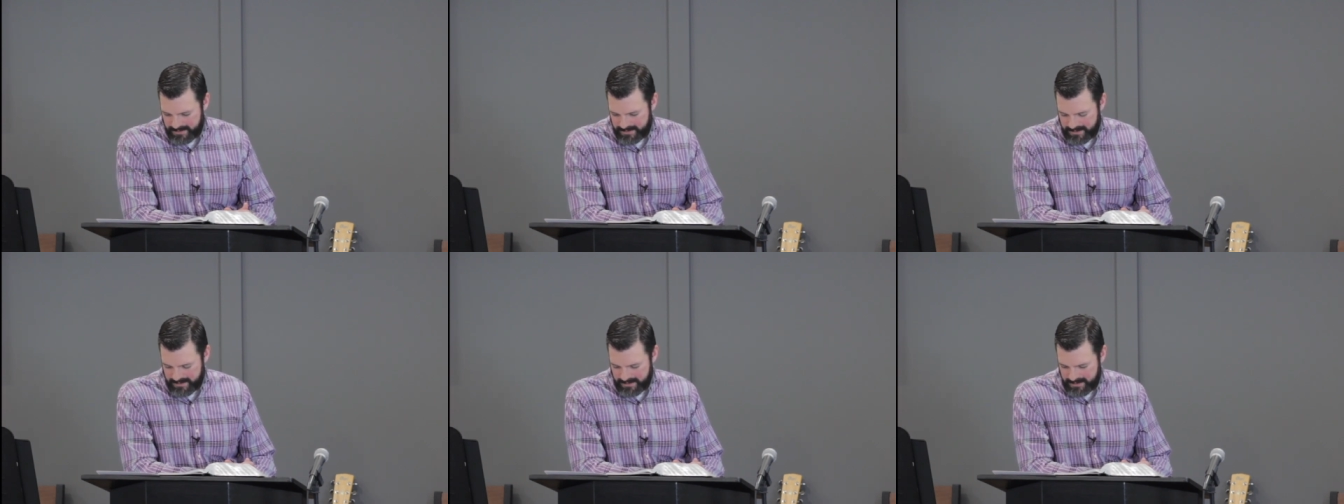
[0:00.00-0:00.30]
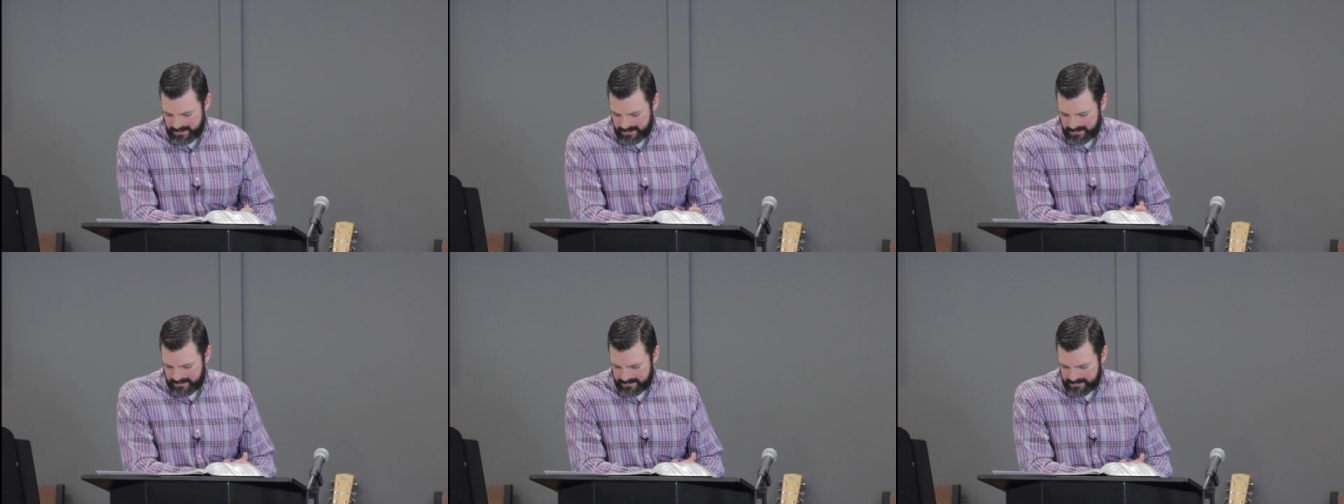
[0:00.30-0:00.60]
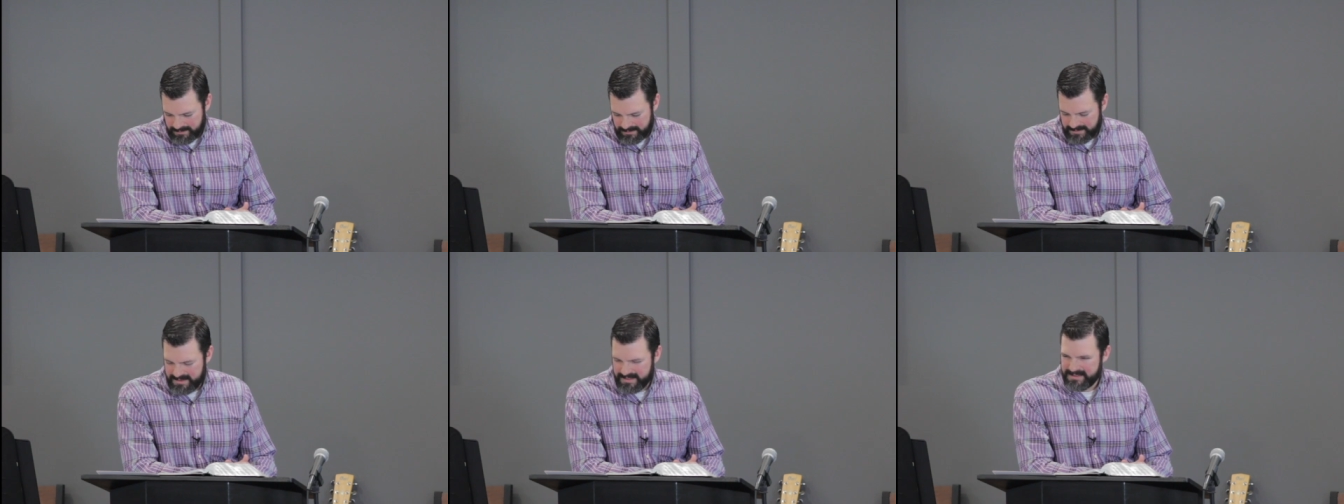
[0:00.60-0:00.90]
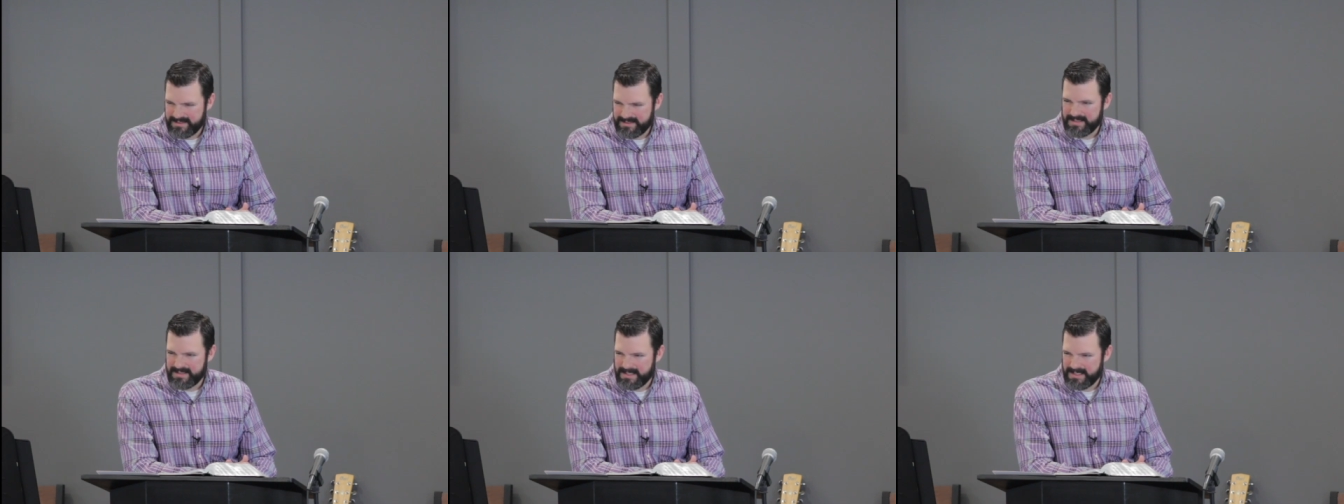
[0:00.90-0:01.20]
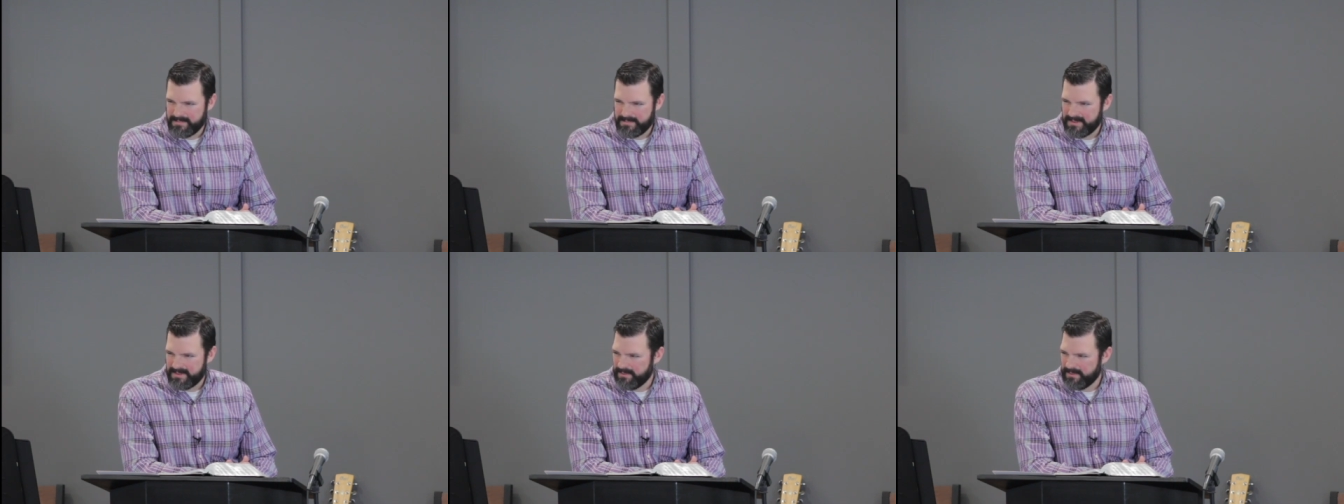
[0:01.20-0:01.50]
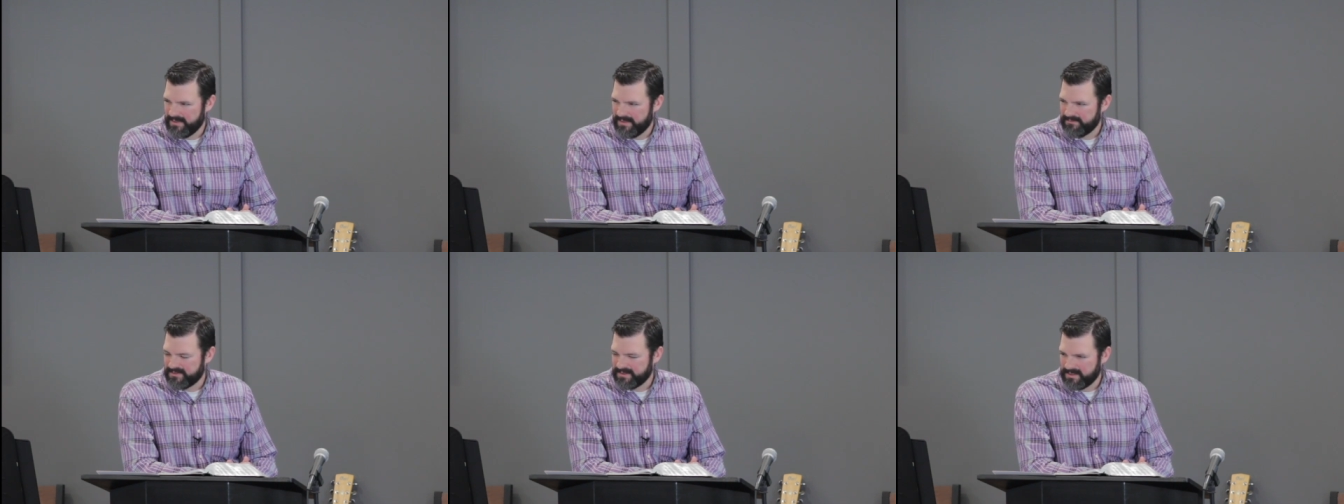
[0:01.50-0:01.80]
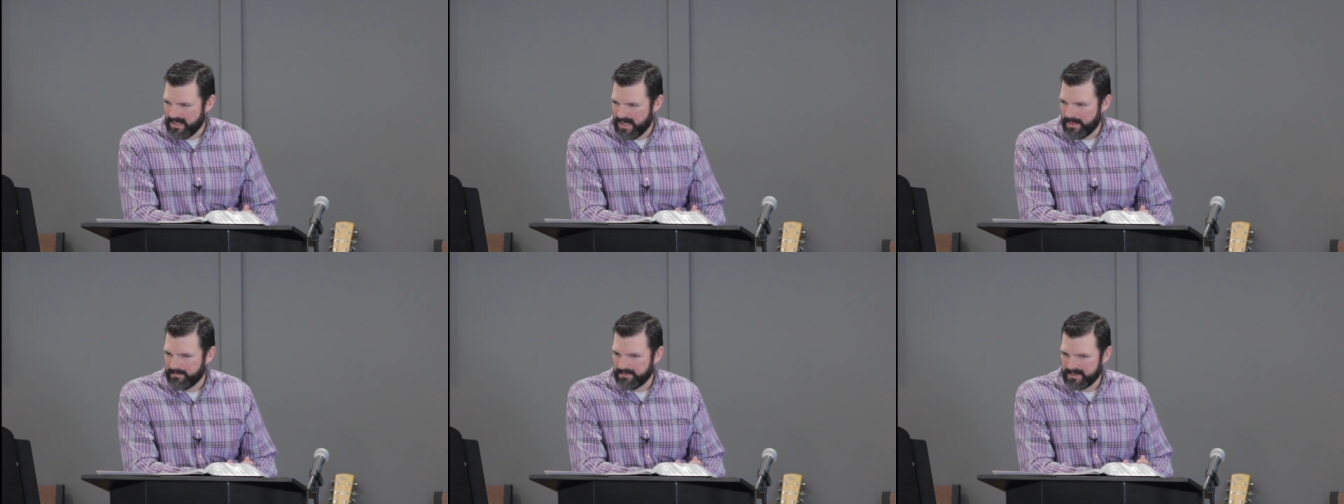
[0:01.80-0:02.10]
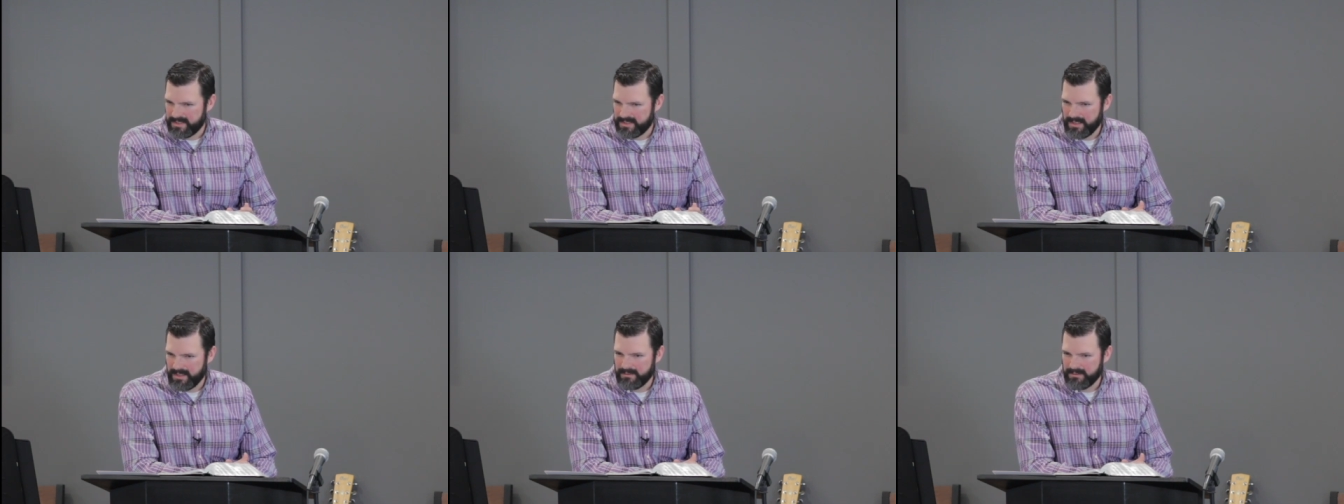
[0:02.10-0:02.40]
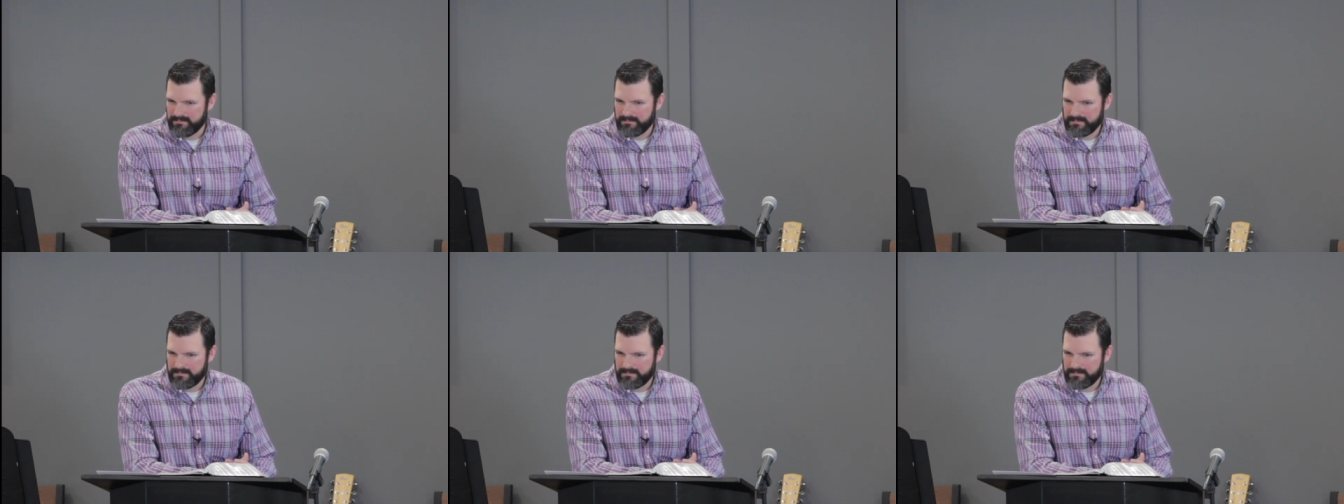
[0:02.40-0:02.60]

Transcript: Uh, this is not something that we have to complicate.